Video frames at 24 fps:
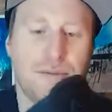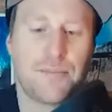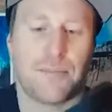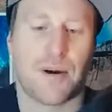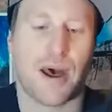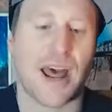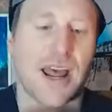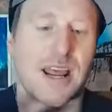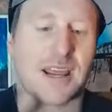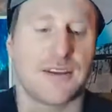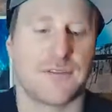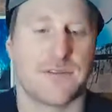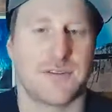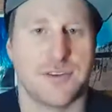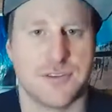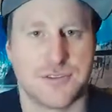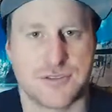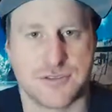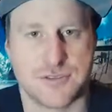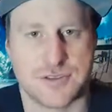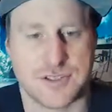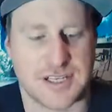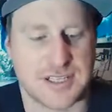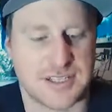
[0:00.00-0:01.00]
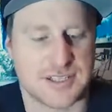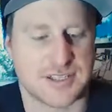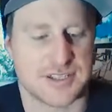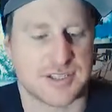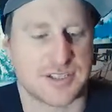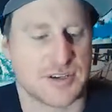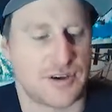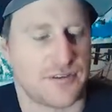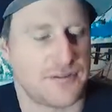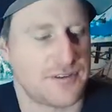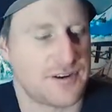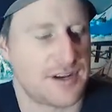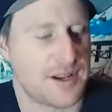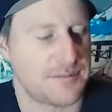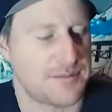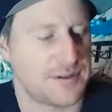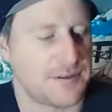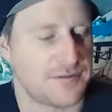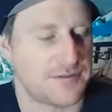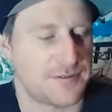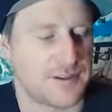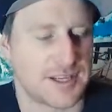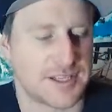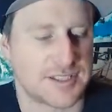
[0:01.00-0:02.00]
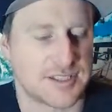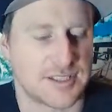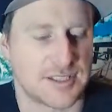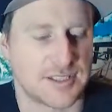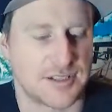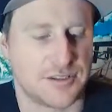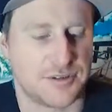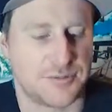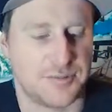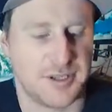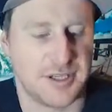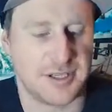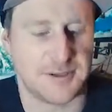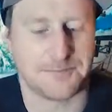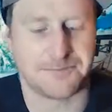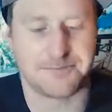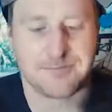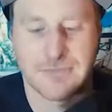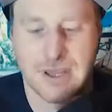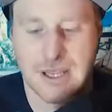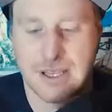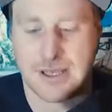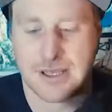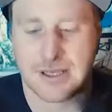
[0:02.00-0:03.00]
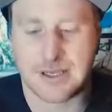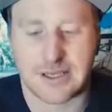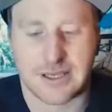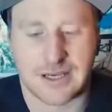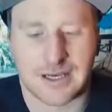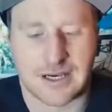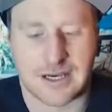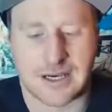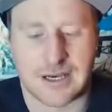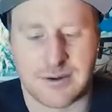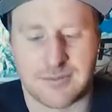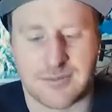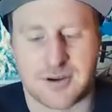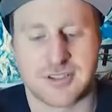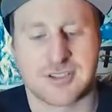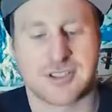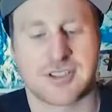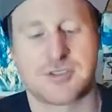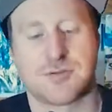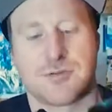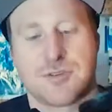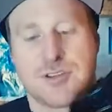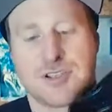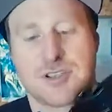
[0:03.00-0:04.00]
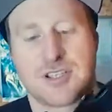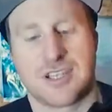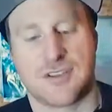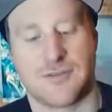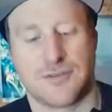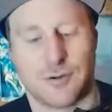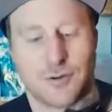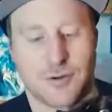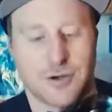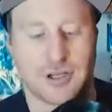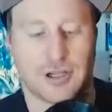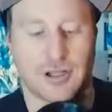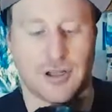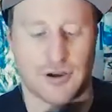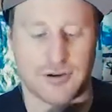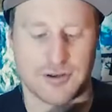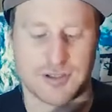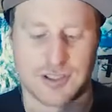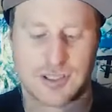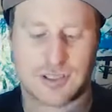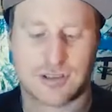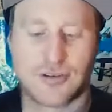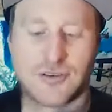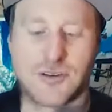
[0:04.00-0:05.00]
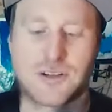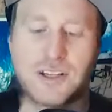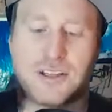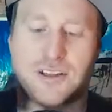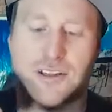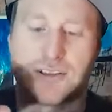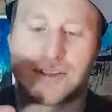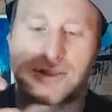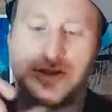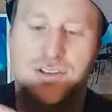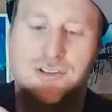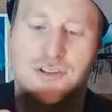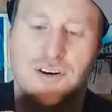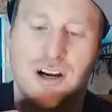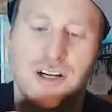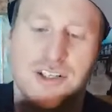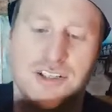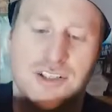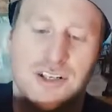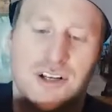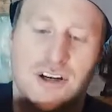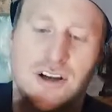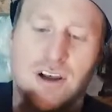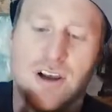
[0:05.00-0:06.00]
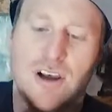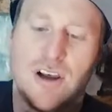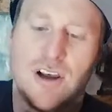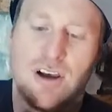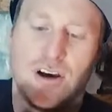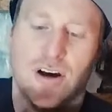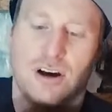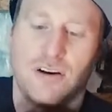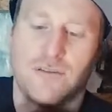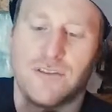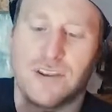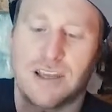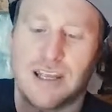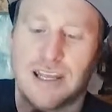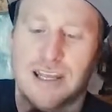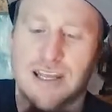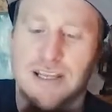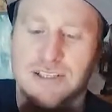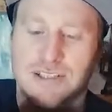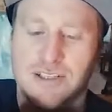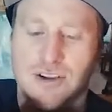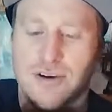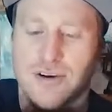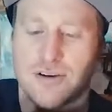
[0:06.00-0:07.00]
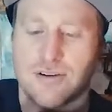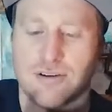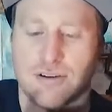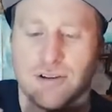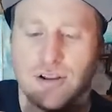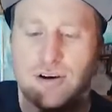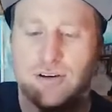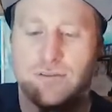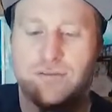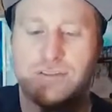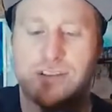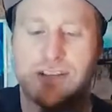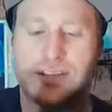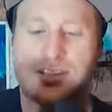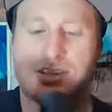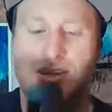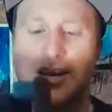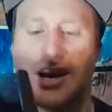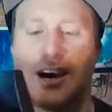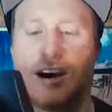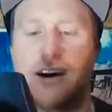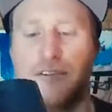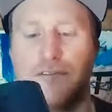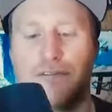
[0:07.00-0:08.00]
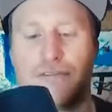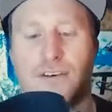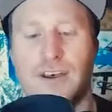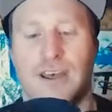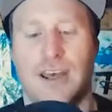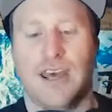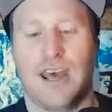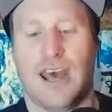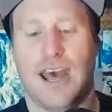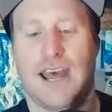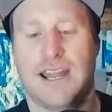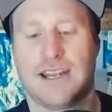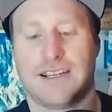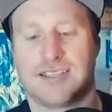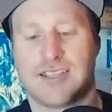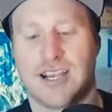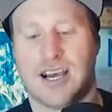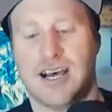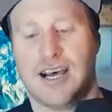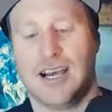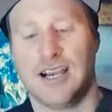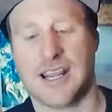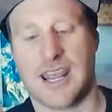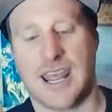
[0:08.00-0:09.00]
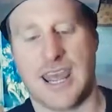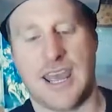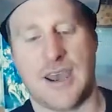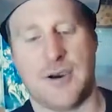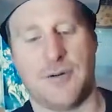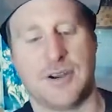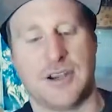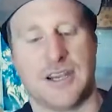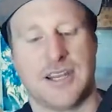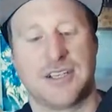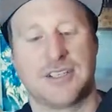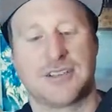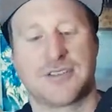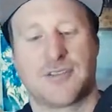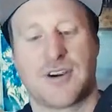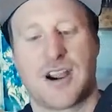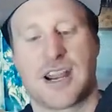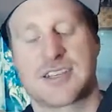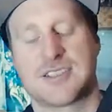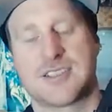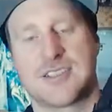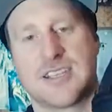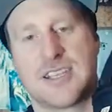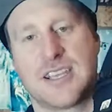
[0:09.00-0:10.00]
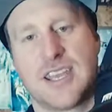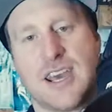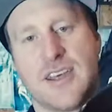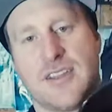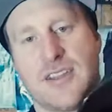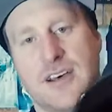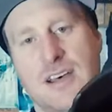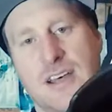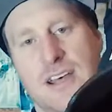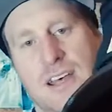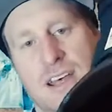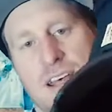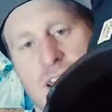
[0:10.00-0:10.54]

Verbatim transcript: back if you do need to soften up the flex a little bit. Um, I just want to give you a closer look at the structure of the internal of this cuff and tongue, how it interacts together.